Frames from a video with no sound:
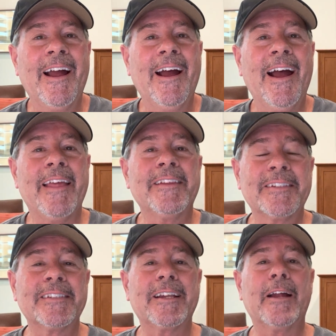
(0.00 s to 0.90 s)
Hi, this
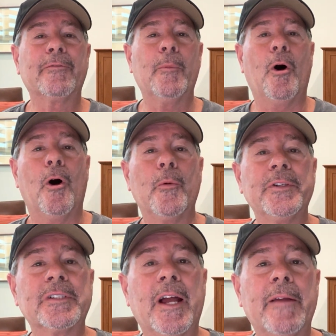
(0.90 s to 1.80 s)
is Scott from
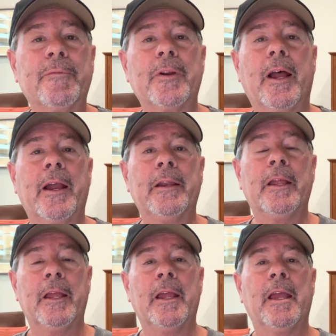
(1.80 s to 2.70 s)
Always Time for Nine,
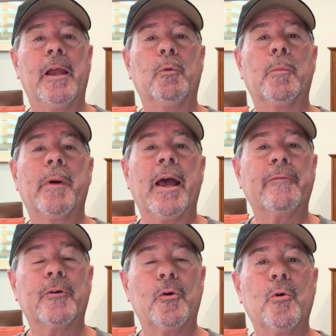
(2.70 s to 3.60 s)
and we're back
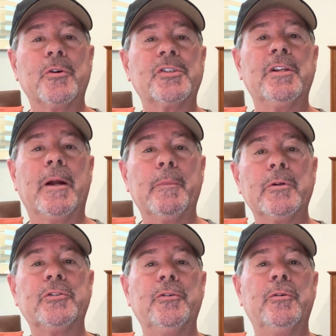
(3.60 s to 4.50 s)
for course number
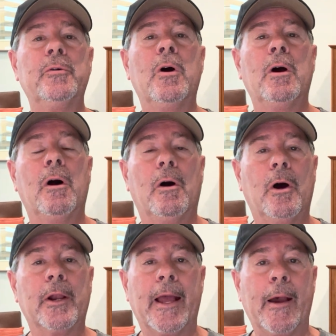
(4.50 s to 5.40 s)
2
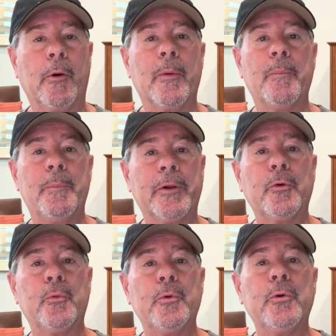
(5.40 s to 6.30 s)
on our
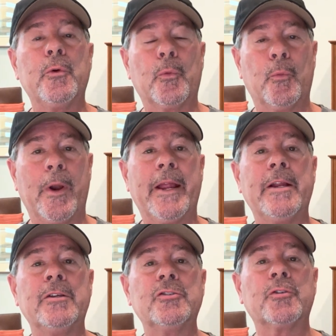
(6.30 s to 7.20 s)
Bitterroot
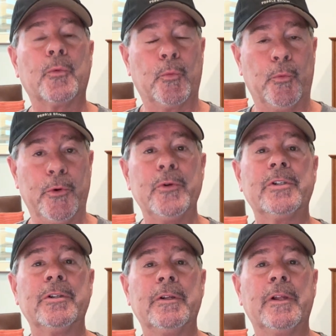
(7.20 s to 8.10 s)
Range
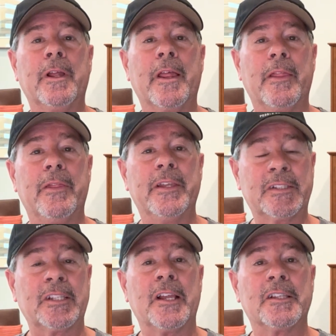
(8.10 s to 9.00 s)
route,
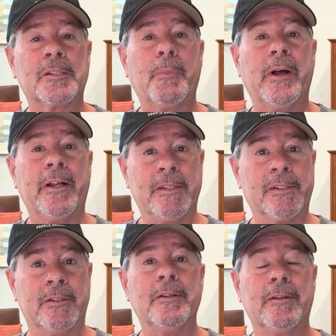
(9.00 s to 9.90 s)
this
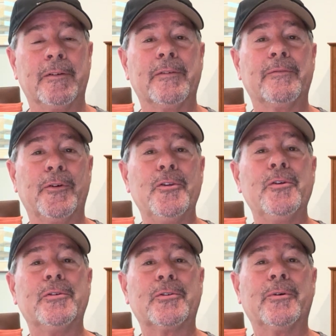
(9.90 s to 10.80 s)
Spuds for
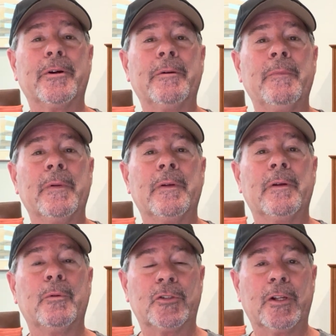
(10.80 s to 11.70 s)
You tour,
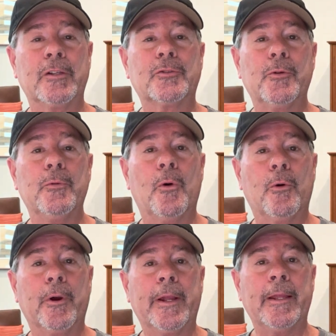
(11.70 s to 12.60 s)
which took us through
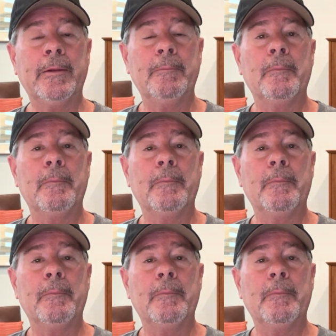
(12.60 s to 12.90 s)
Oregon,